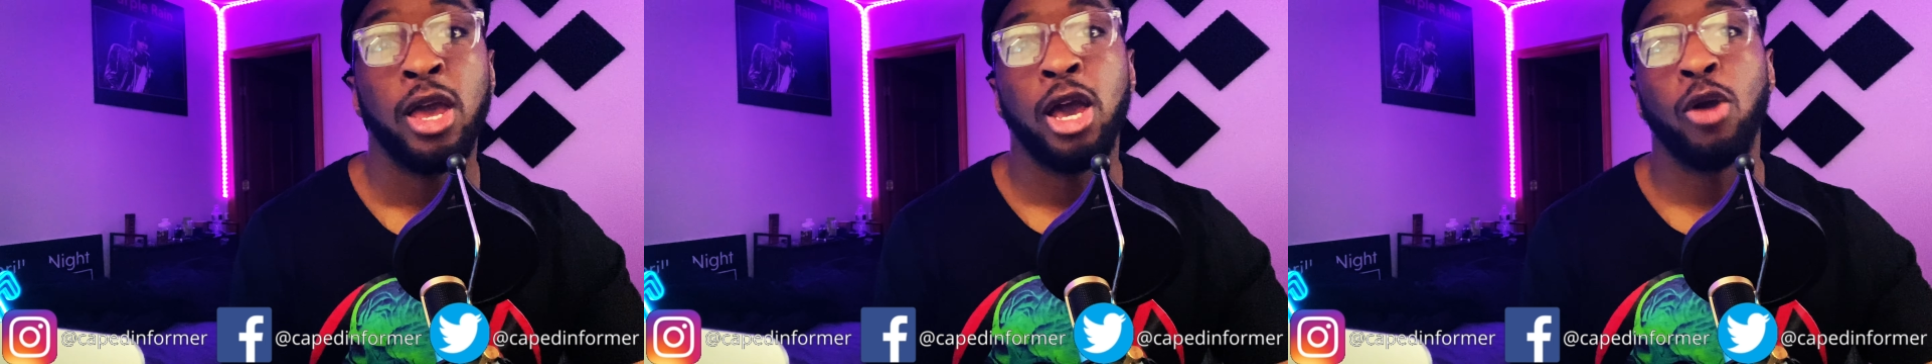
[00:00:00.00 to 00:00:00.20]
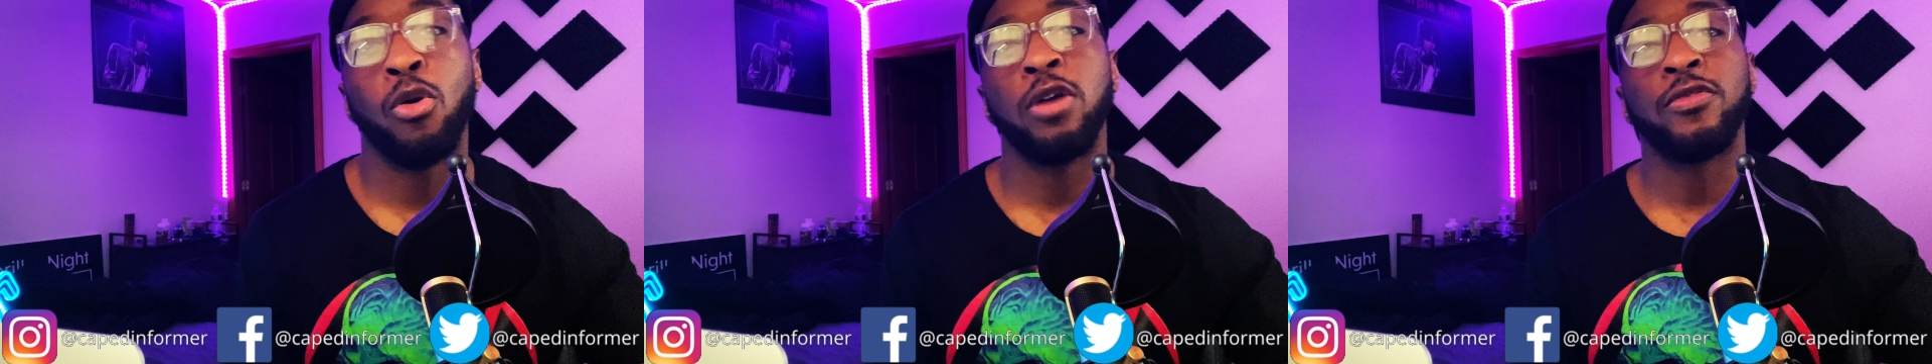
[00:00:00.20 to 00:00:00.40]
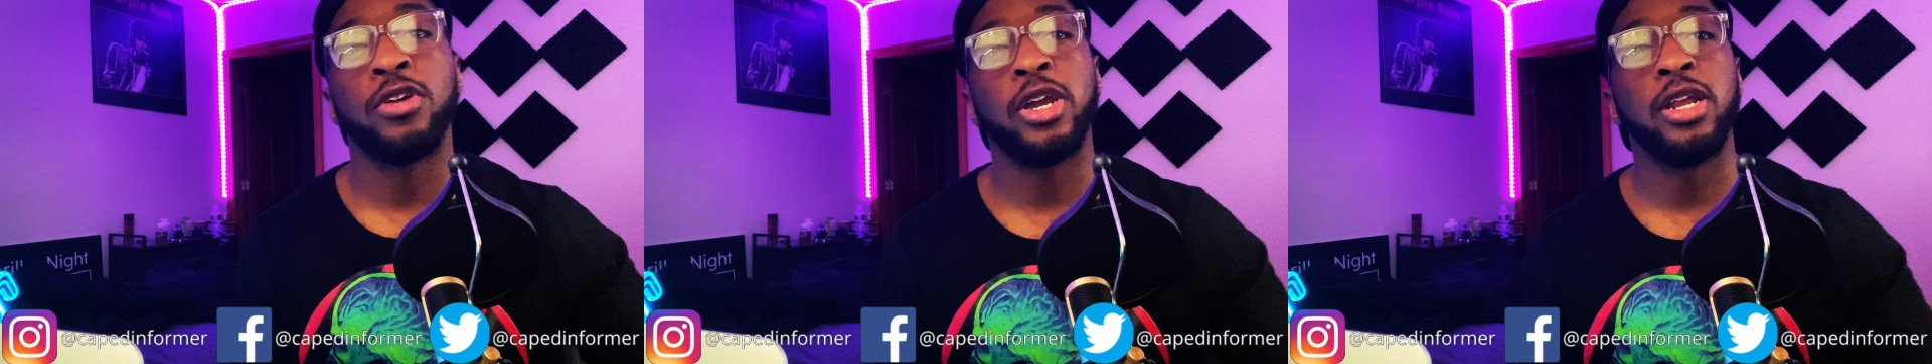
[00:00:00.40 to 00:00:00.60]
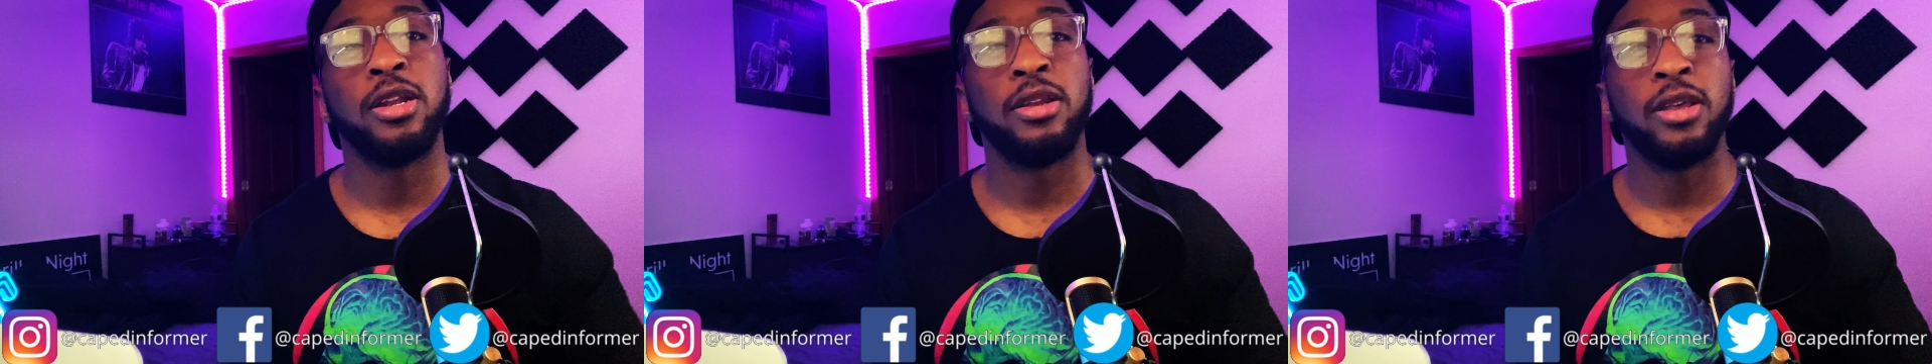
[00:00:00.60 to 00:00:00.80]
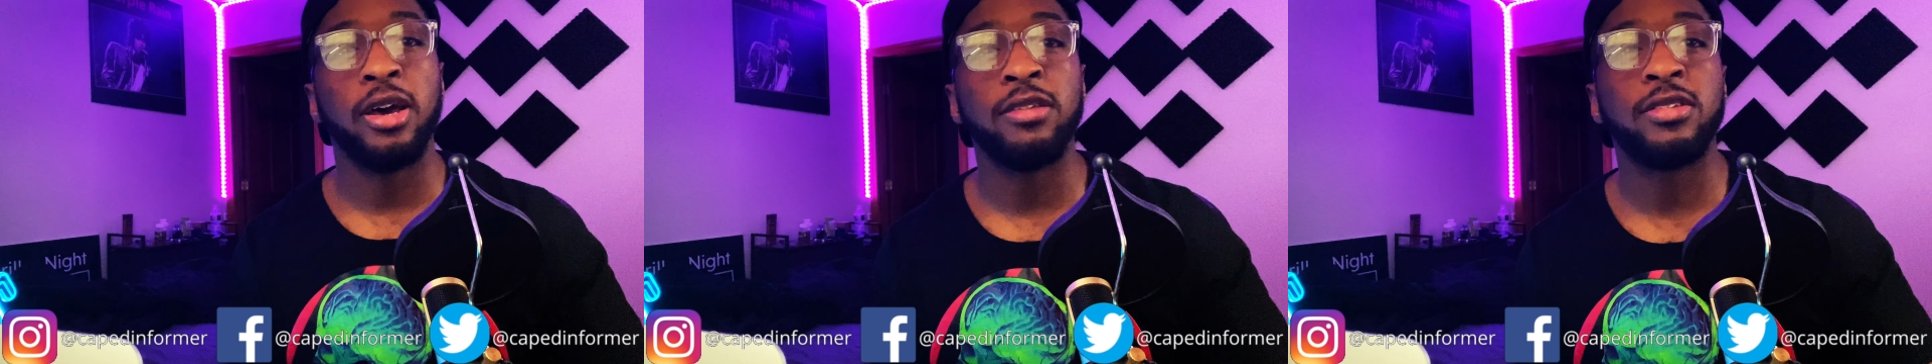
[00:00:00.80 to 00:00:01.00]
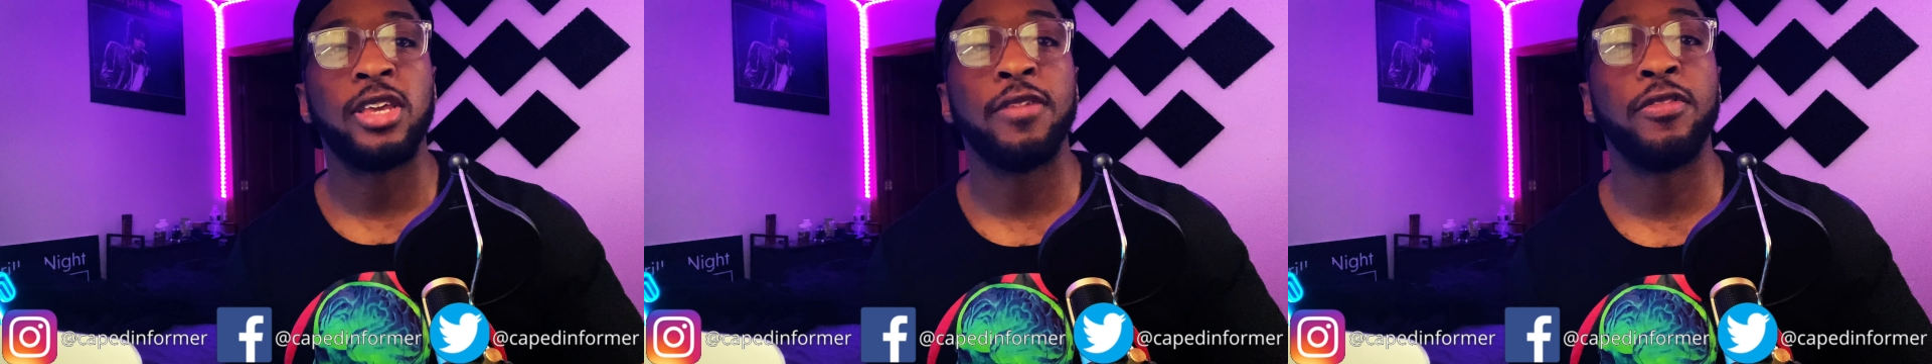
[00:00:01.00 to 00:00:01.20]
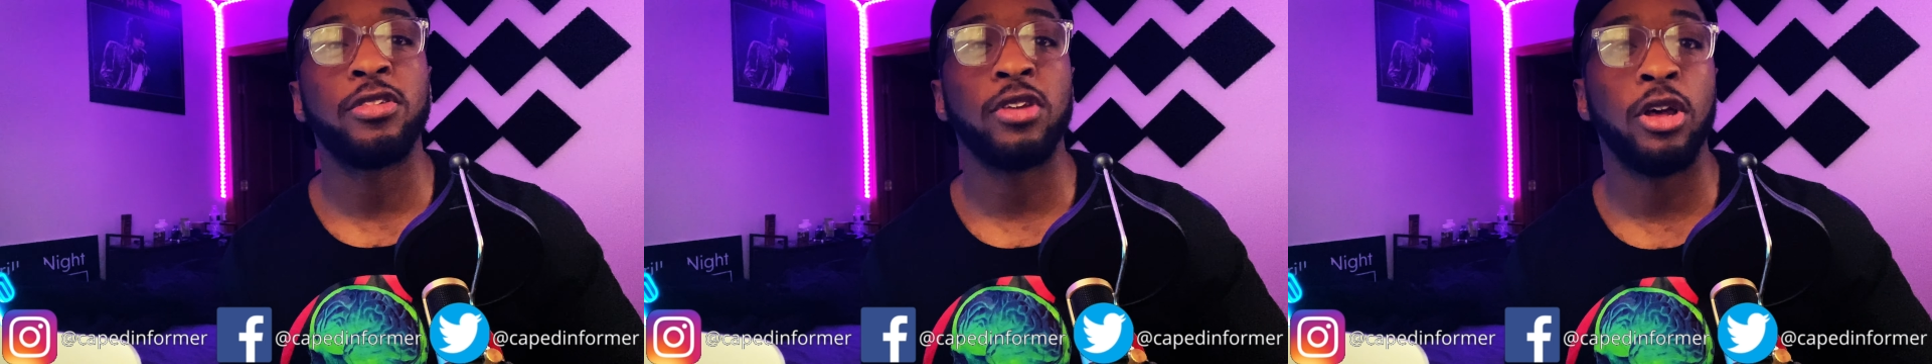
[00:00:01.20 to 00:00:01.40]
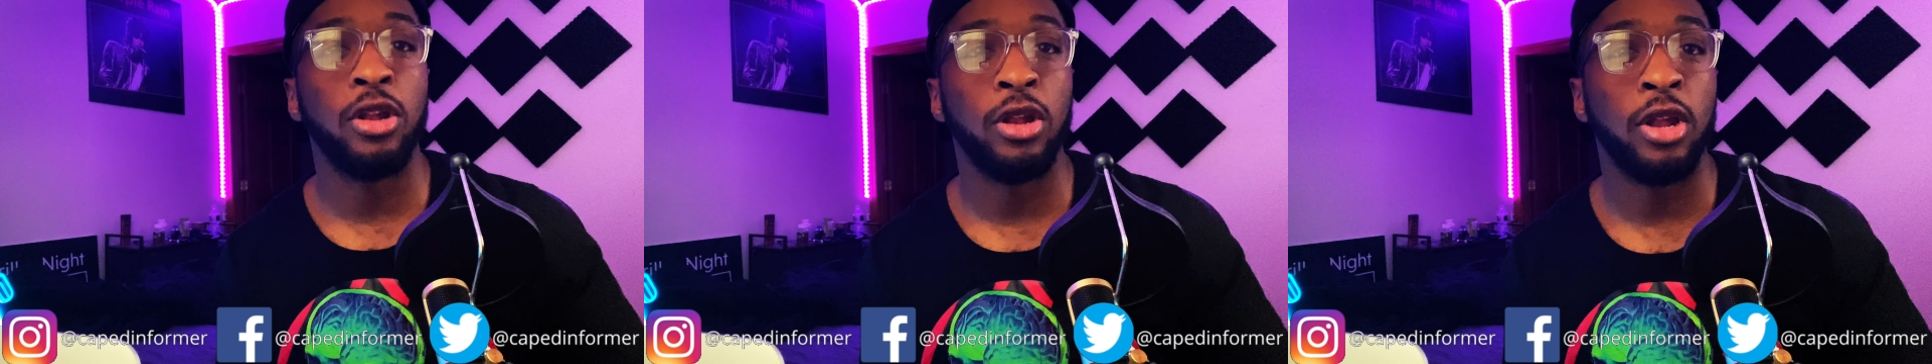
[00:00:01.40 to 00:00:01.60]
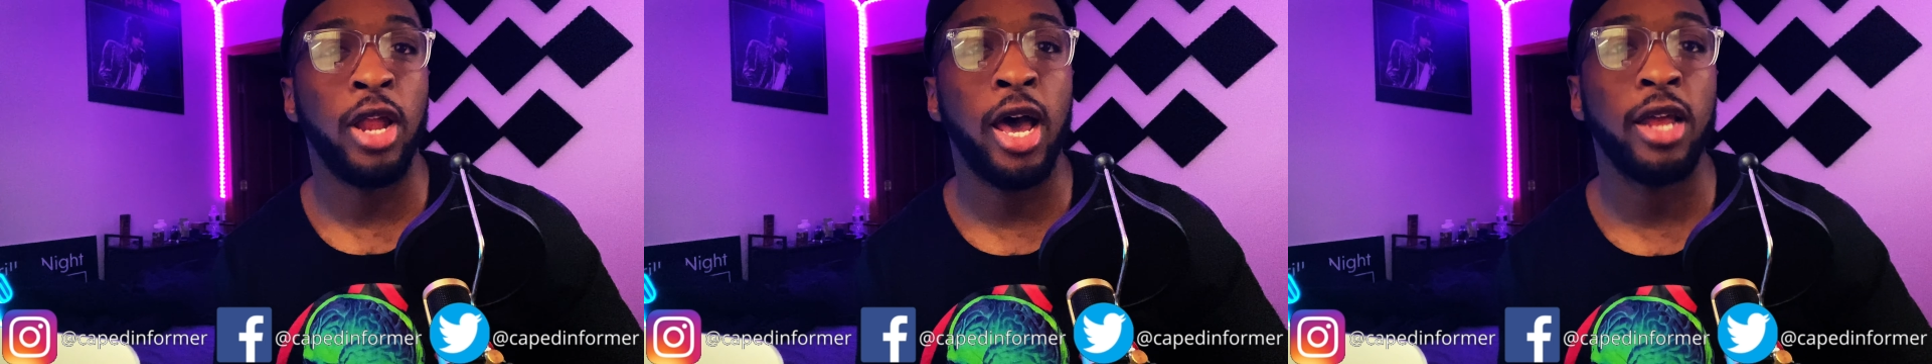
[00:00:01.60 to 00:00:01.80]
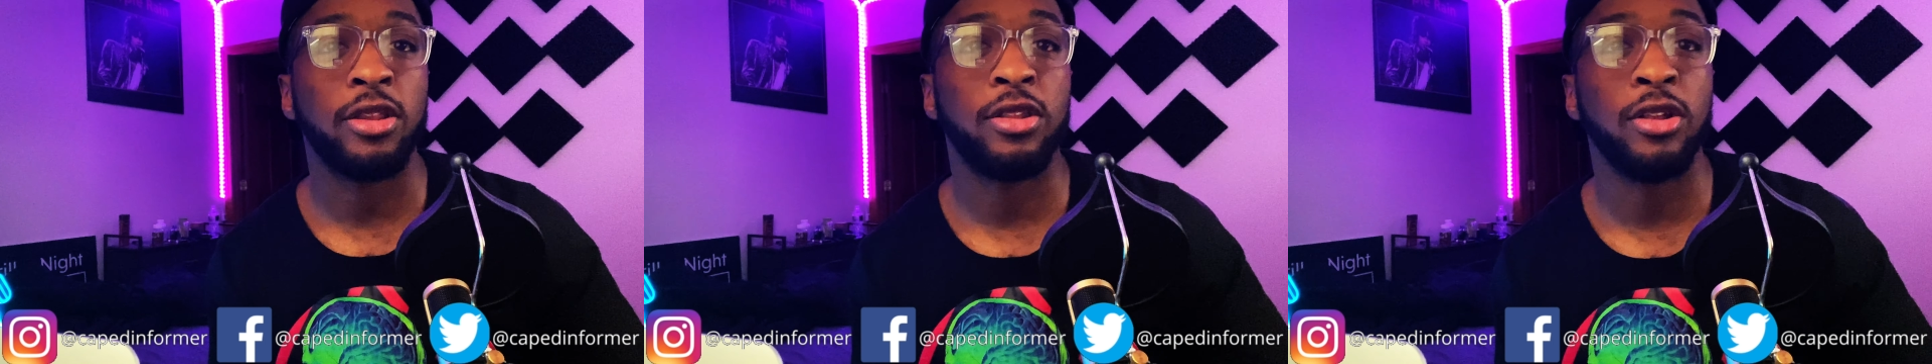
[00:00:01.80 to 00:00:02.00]
However, it does give us a
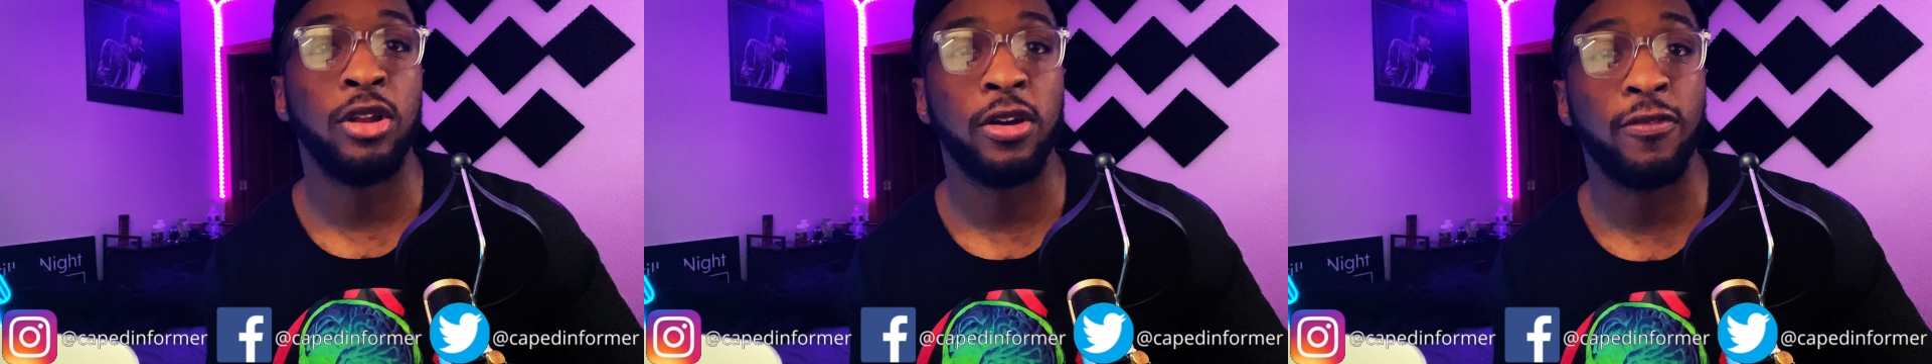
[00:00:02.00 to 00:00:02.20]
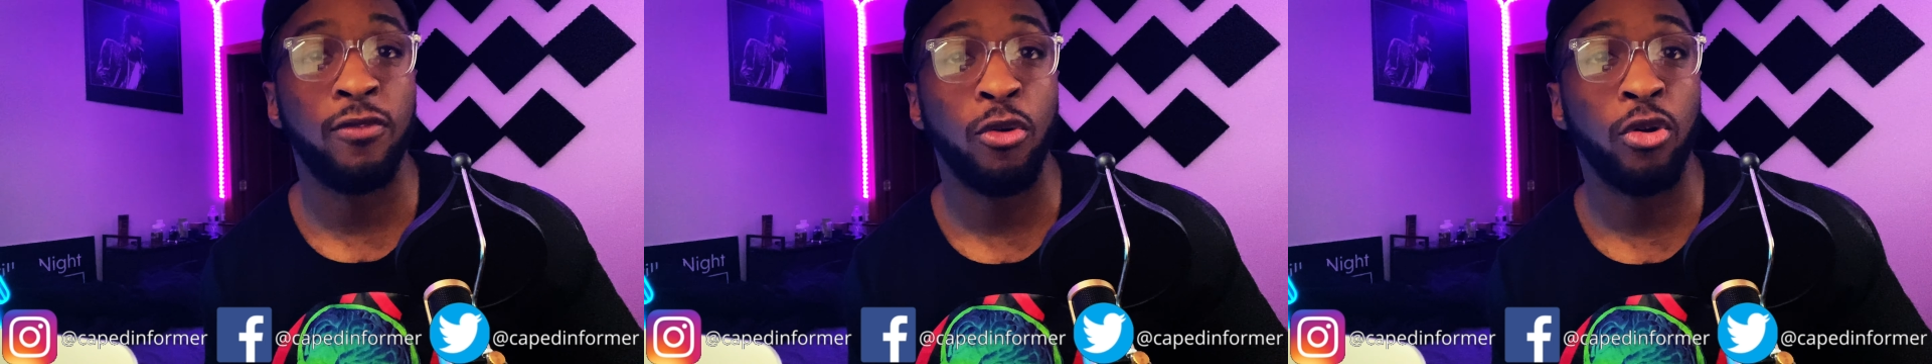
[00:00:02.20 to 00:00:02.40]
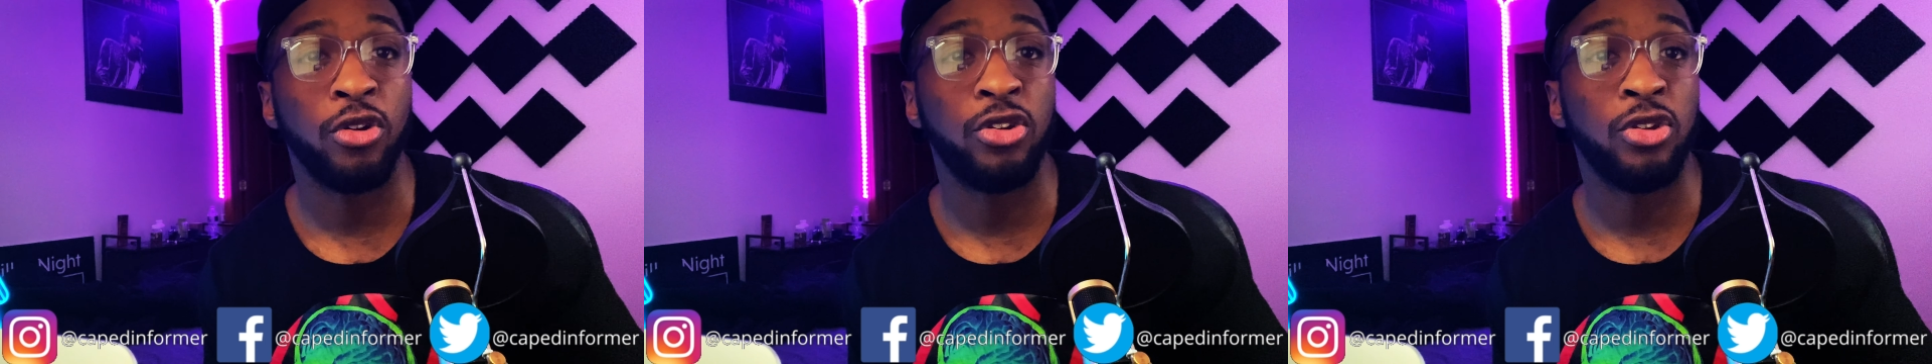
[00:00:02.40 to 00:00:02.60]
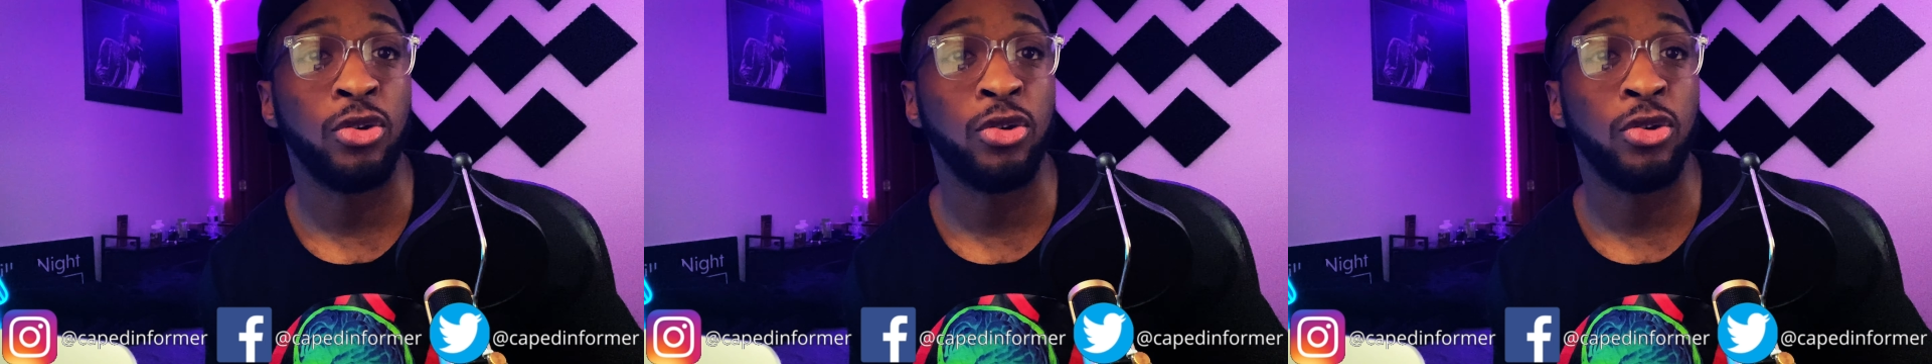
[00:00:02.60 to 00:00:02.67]
lot to look forward